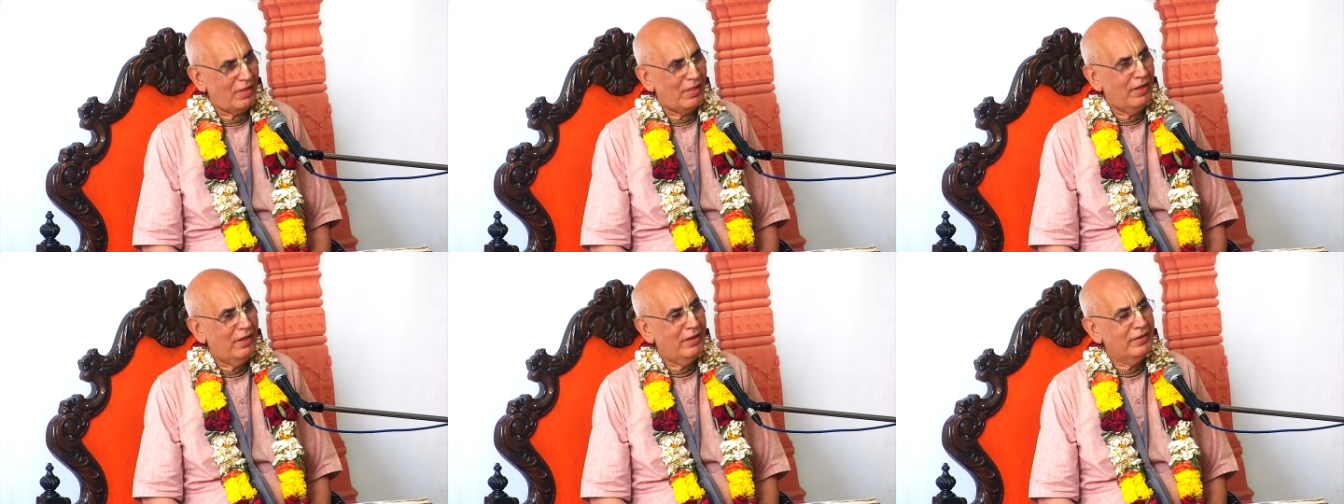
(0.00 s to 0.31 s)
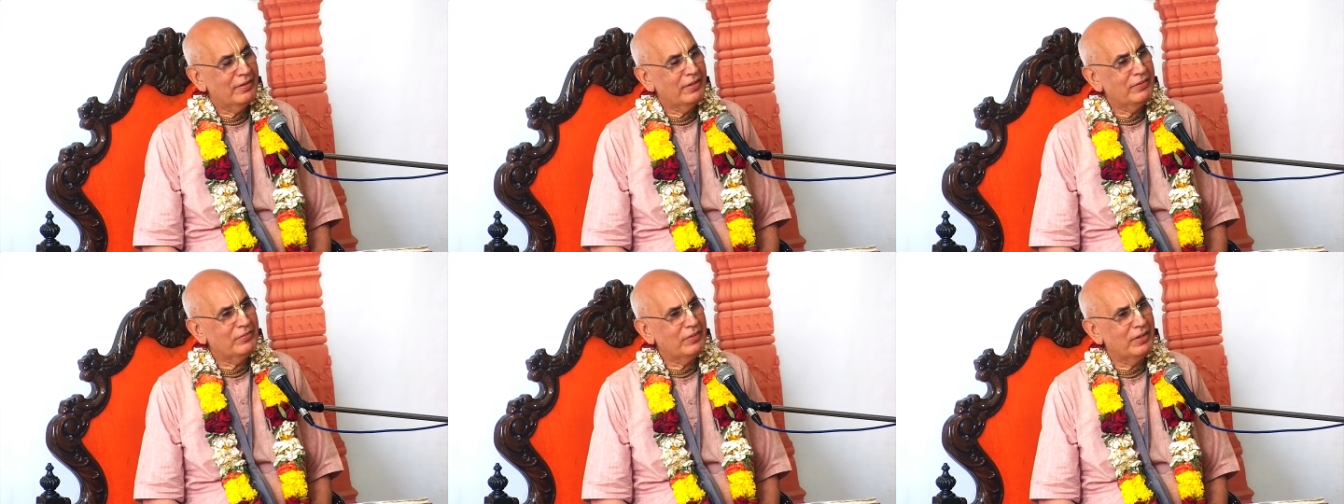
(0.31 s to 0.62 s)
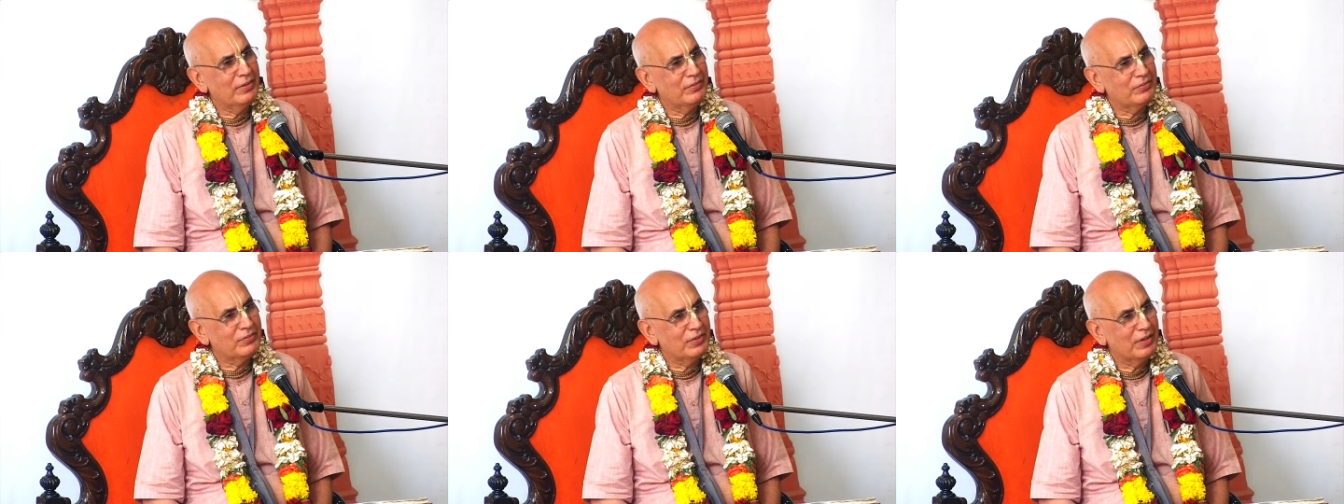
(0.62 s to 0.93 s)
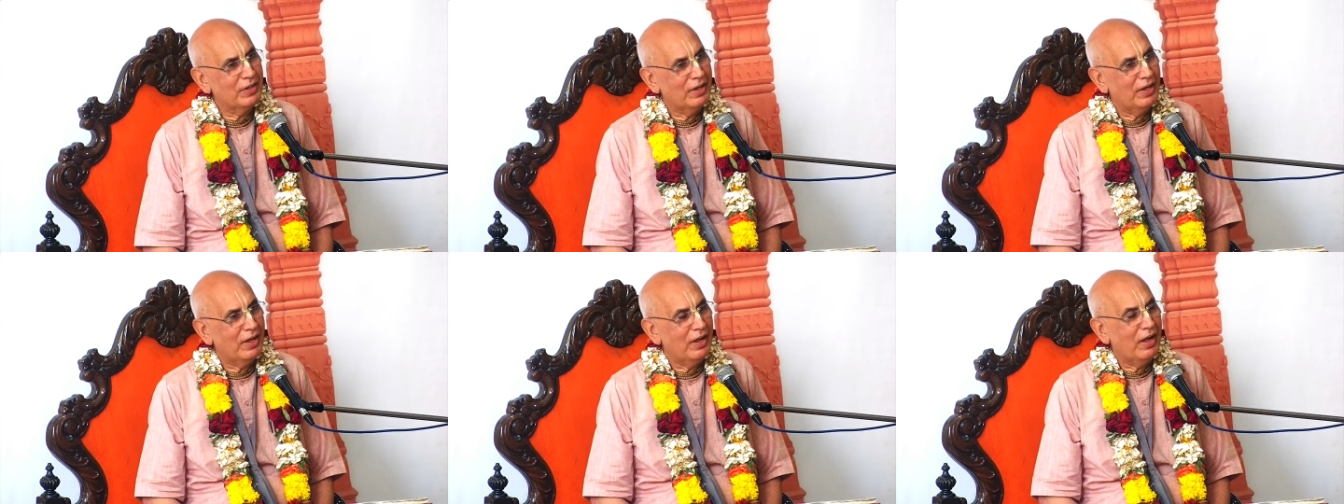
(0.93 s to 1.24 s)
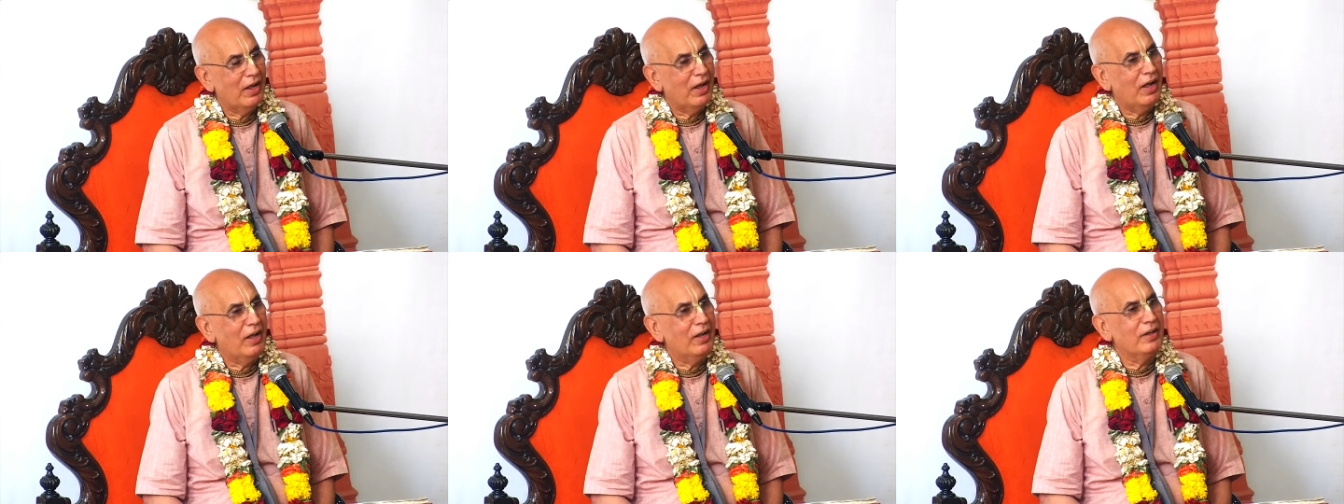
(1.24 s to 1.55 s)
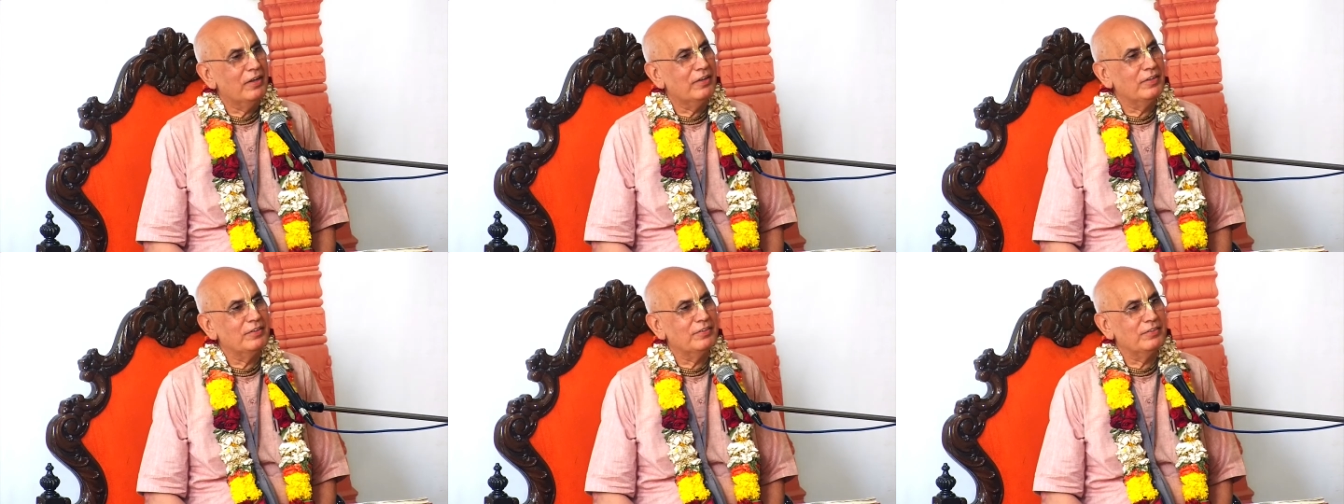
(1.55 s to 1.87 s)
And this is
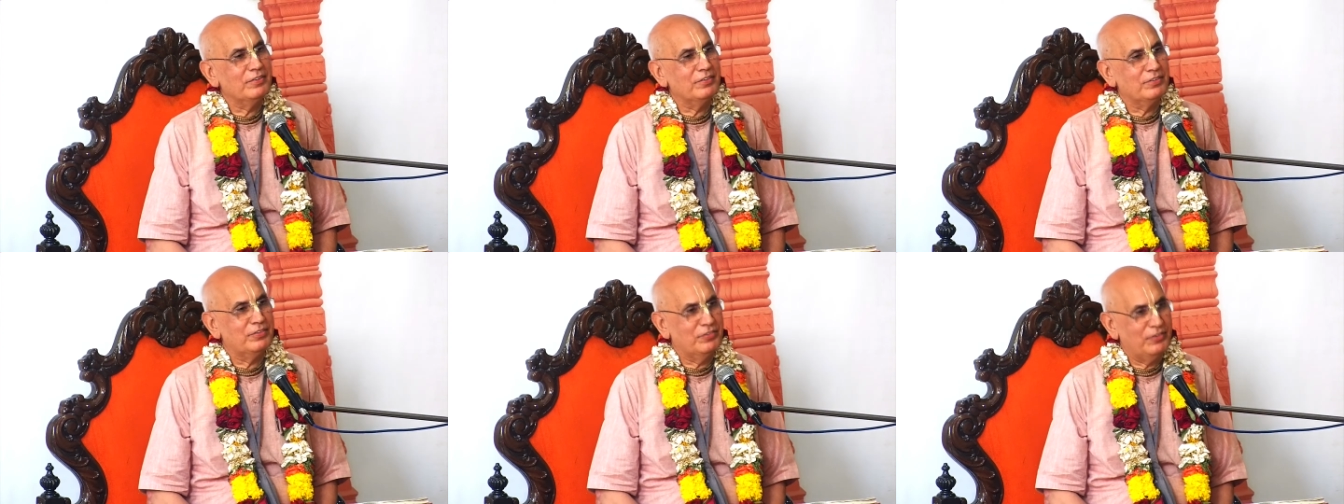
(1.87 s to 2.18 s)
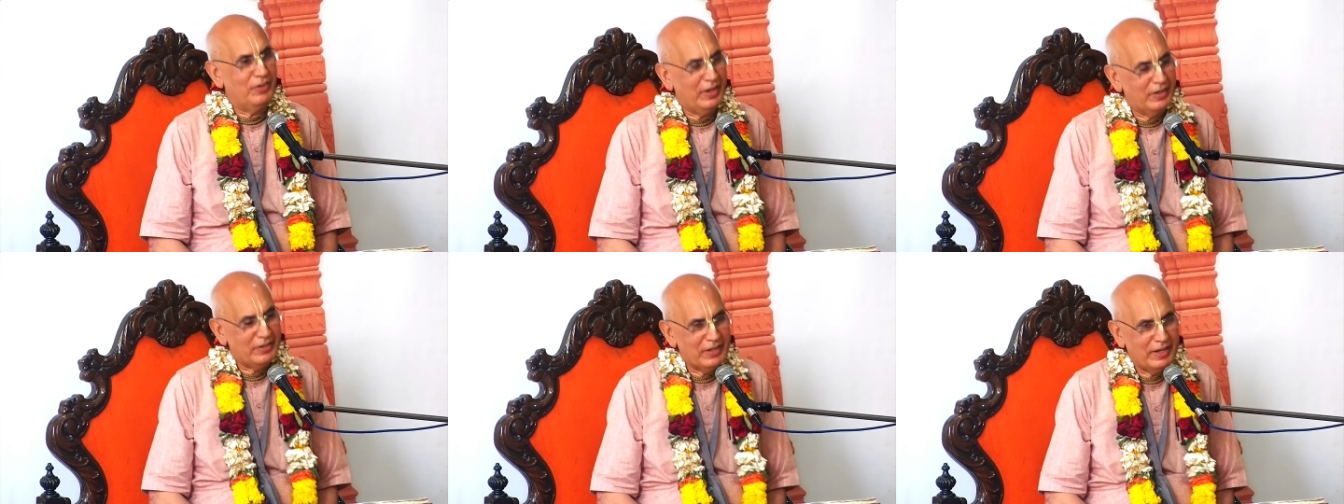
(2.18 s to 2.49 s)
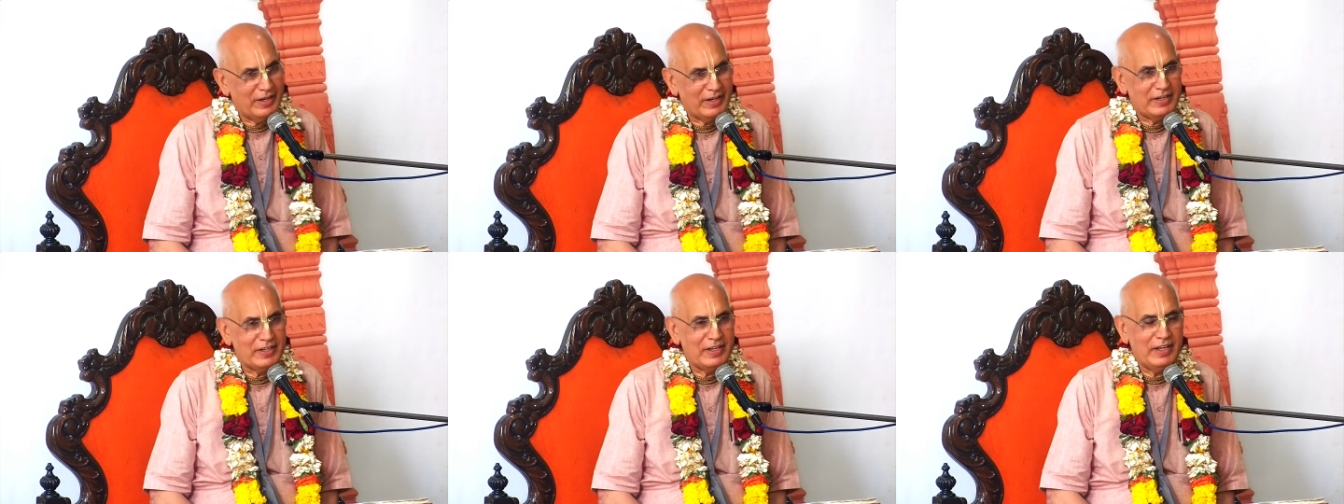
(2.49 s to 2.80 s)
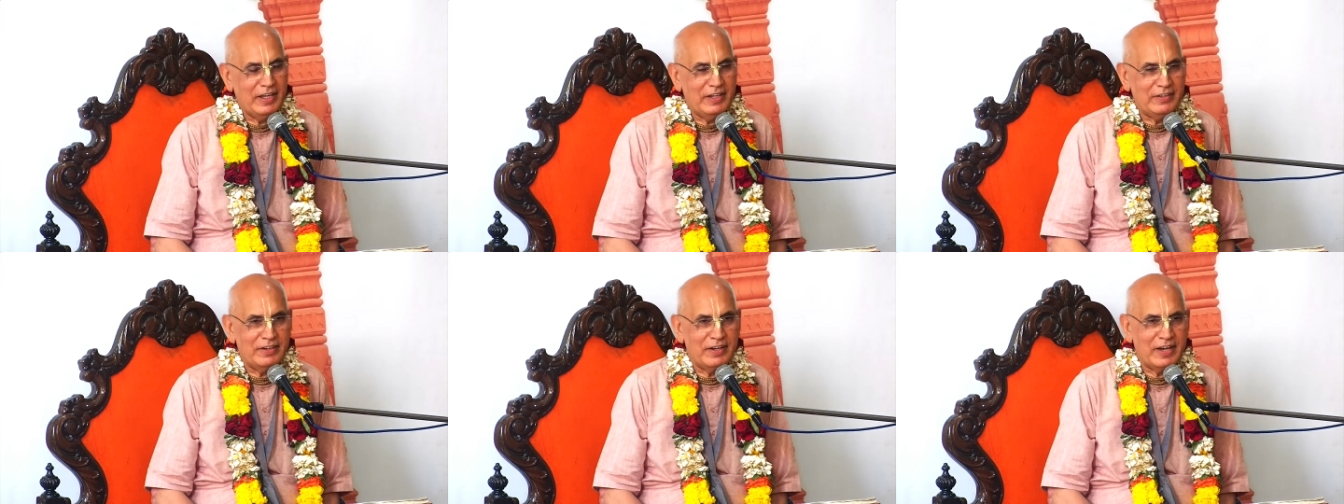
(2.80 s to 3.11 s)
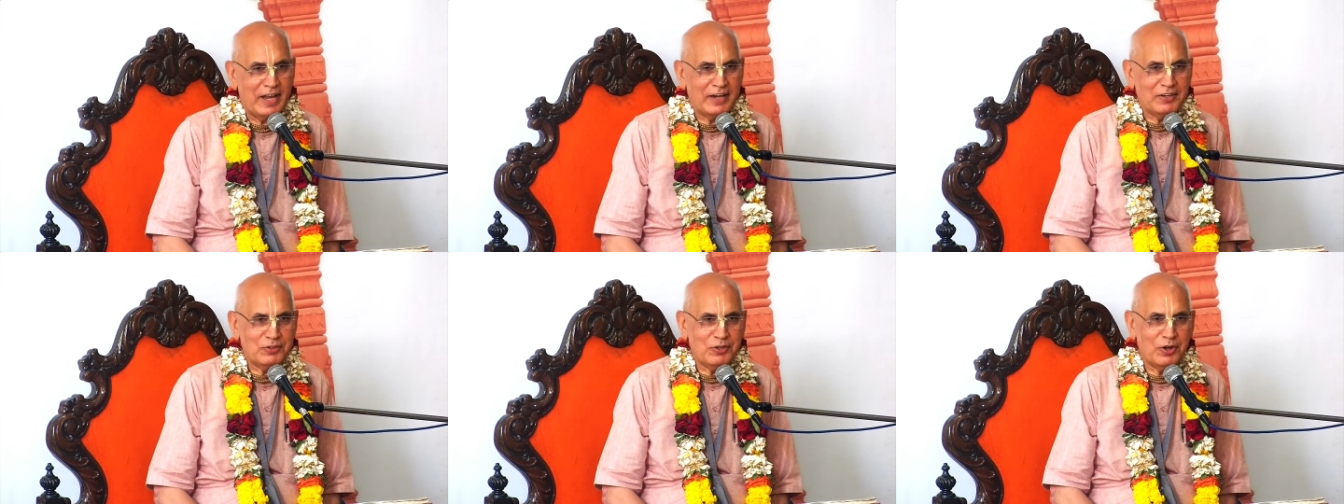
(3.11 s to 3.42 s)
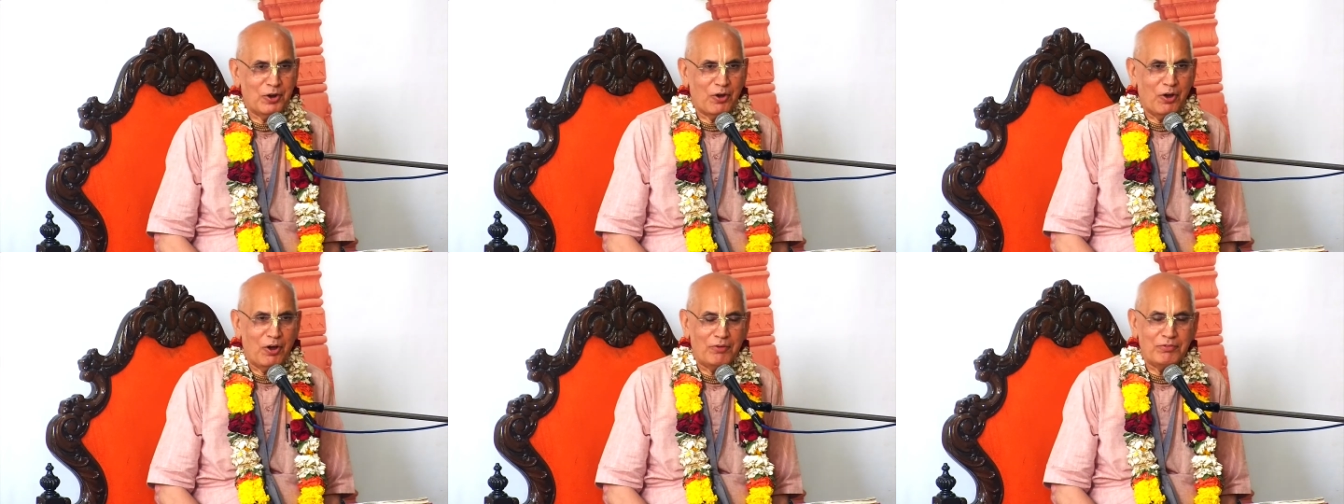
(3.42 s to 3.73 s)
stated in the
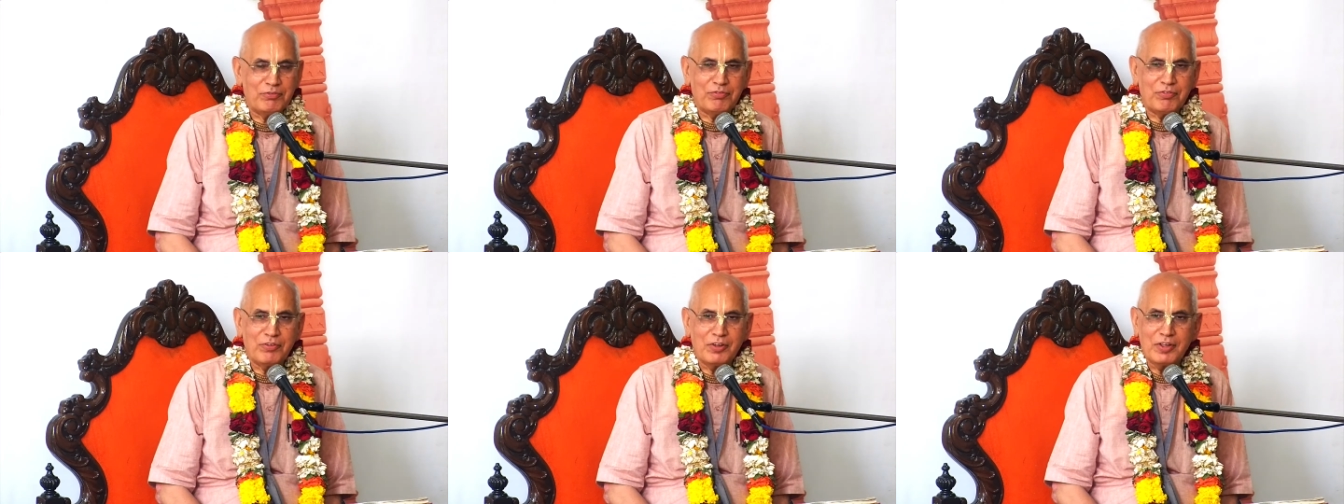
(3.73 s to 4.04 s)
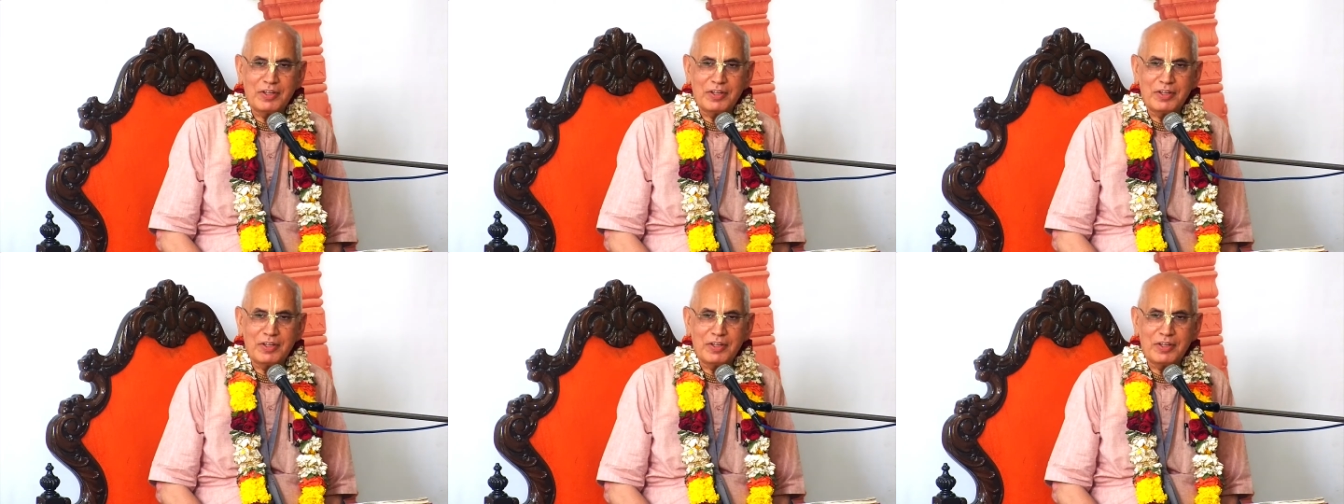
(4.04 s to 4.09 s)
Nectar of